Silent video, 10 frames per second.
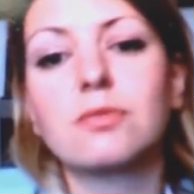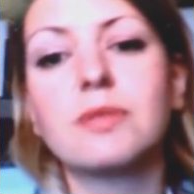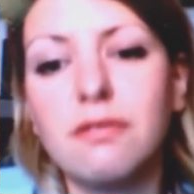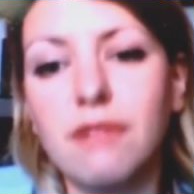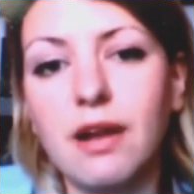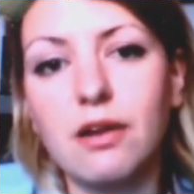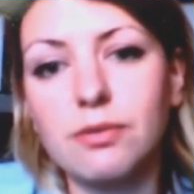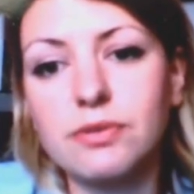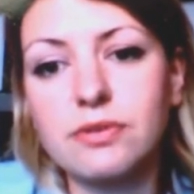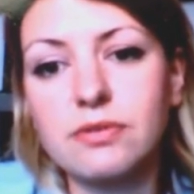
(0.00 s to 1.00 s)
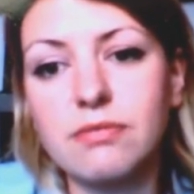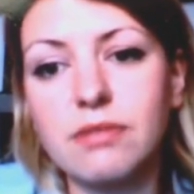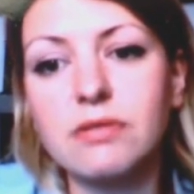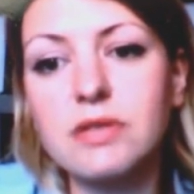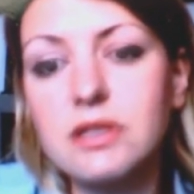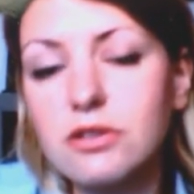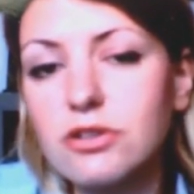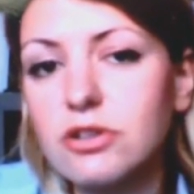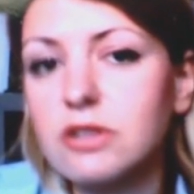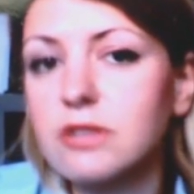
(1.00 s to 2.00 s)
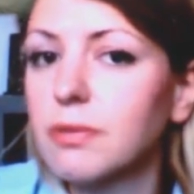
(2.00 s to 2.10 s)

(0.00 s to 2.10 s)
to be developed by researchers,